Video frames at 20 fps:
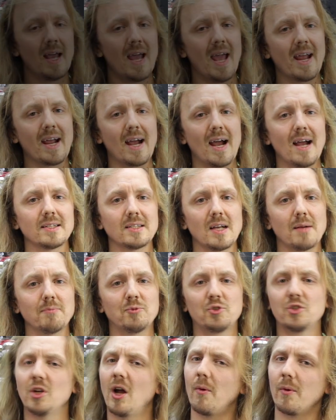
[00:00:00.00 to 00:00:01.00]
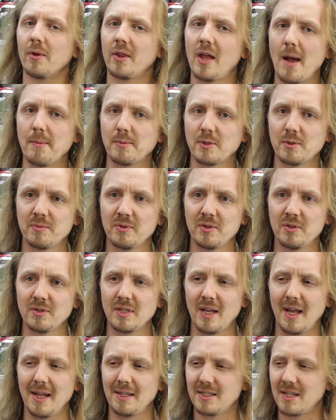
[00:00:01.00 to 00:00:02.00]
Hey guys, I'm John with Hops and Brews,
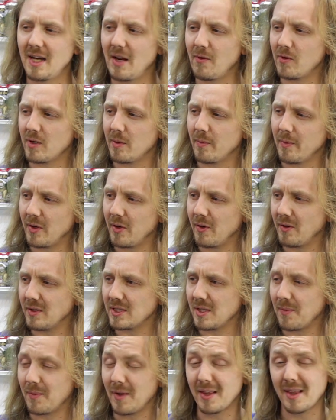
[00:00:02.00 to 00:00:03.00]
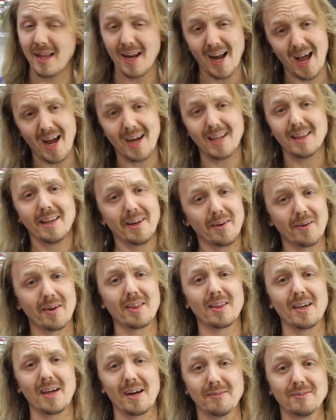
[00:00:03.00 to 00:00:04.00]
and today we're going to be doing something that I literally
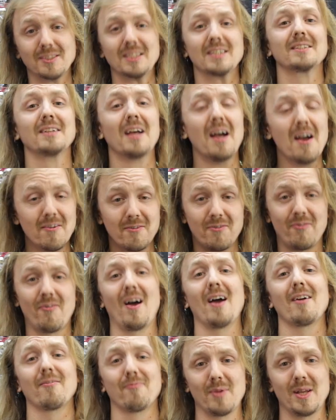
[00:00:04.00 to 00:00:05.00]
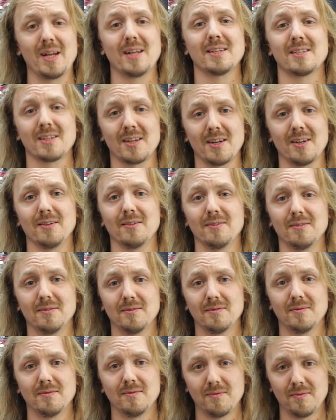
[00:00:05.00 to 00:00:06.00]
thought of just five minutes ago.
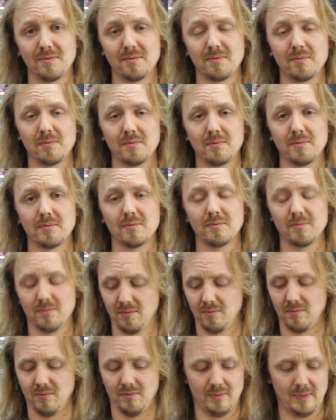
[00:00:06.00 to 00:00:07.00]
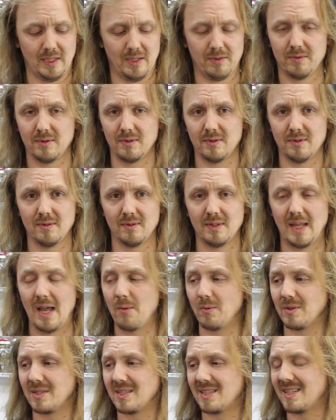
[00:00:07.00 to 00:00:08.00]

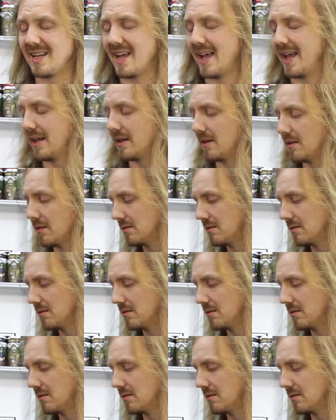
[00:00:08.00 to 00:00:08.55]
That was ten.